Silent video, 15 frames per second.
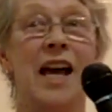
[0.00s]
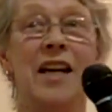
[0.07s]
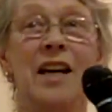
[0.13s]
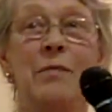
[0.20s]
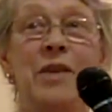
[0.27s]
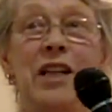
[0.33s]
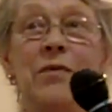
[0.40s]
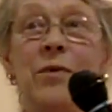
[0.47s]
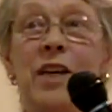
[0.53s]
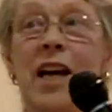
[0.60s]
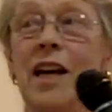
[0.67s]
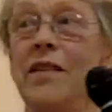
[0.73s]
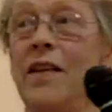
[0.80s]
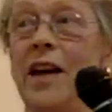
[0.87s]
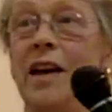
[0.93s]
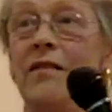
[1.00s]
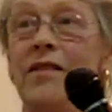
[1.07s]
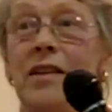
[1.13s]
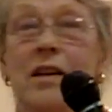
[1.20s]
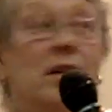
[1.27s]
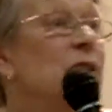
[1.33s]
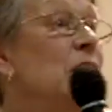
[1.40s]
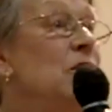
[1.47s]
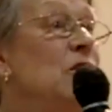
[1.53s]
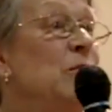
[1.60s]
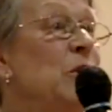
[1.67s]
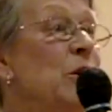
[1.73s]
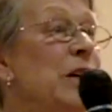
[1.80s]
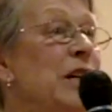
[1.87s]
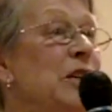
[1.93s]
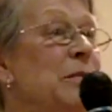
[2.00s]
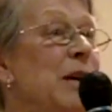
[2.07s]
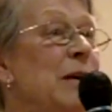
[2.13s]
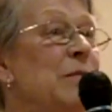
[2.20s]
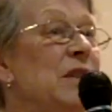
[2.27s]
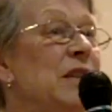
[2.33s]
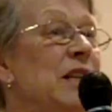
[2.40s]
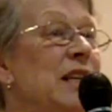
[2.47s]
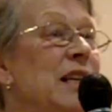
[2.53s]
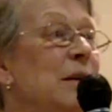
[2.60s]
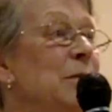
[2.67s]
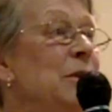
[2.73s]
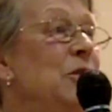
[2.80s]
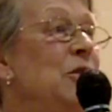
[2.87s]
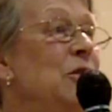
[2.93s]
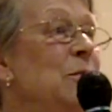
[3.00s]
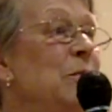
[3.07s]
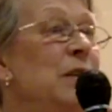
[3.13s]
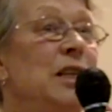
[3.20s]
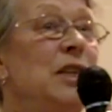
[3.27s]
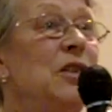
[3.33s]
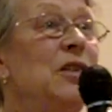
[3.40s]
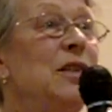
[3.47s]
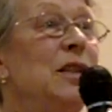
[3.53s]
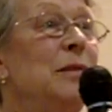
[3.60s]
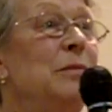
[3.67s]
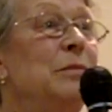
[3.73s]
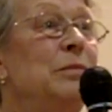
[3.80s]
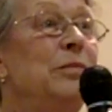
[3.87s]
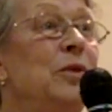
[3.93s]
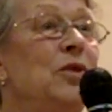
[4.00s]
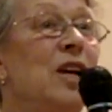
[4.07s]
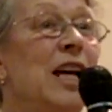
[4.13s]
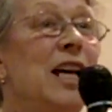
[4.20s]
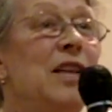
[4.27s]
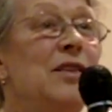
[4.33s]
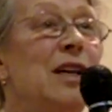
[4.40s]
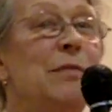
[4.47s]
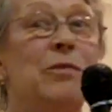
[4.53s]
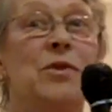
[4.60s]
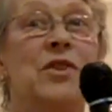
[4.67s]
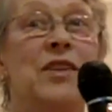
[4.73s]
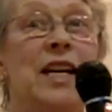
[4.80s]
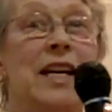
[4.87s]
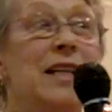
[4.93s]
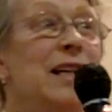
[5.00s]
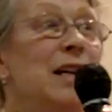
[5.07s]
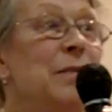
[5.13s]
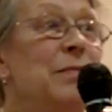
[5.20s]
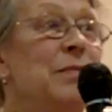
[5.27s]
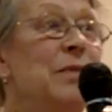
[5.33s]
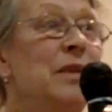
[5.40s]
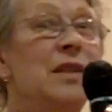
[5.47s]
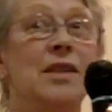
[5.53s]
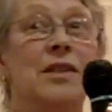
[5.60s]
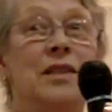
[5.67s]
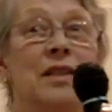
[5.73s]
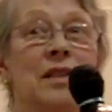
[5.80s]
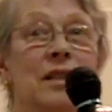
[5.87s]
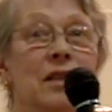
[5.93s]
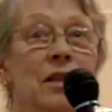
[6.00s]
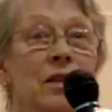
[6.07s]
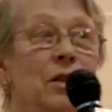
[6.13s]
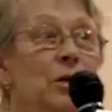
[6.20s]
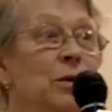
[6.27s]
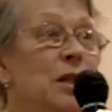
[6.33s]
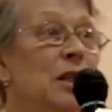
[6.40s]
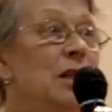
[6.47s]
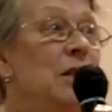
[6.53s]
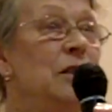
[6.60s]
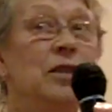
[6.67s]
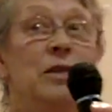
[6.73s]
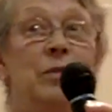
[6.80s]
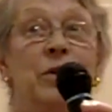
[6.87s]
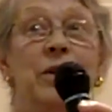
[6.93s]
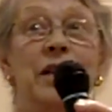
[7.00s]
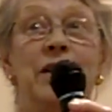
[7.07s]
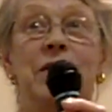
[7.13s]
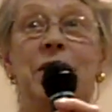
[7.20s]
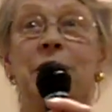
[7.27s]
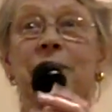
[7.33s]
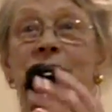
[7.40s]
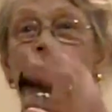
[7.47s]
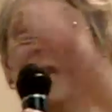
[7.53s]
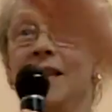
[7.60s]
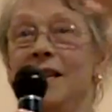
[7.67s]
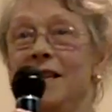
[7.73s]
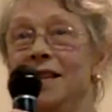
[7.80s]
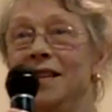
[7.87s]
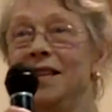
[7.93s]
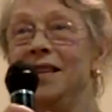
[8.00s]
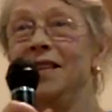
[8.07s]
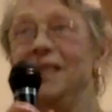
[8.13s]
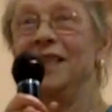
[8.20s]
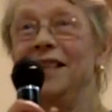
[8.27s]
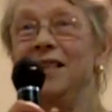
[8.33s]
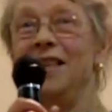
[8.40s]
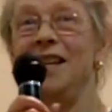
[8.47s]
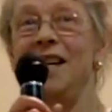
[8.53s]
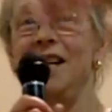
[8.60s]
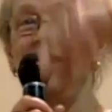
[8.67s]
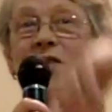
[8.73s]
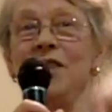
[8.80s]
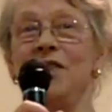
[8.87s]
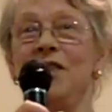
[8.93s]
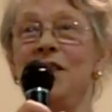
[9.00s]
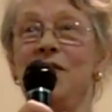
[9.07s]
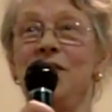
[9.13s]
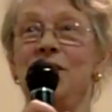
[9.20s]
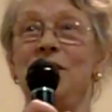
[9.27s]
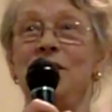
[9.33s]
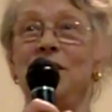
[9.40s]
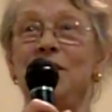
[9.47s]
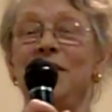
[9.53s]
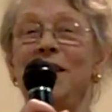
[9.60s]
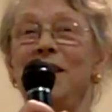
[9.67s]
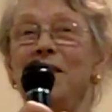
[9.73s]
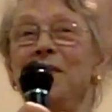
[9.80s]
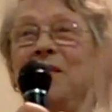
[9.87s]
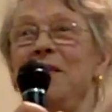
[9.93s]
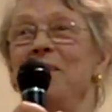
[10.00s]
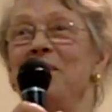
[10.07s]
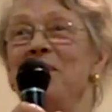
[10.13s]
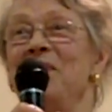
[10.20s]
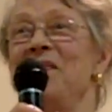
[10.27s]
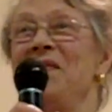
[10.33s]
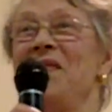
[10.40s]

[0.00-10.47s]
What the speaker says: And I believe we have other Dubois members here. Would you please put your hands up or stand up, who are Dubois? And just introduce yourselves.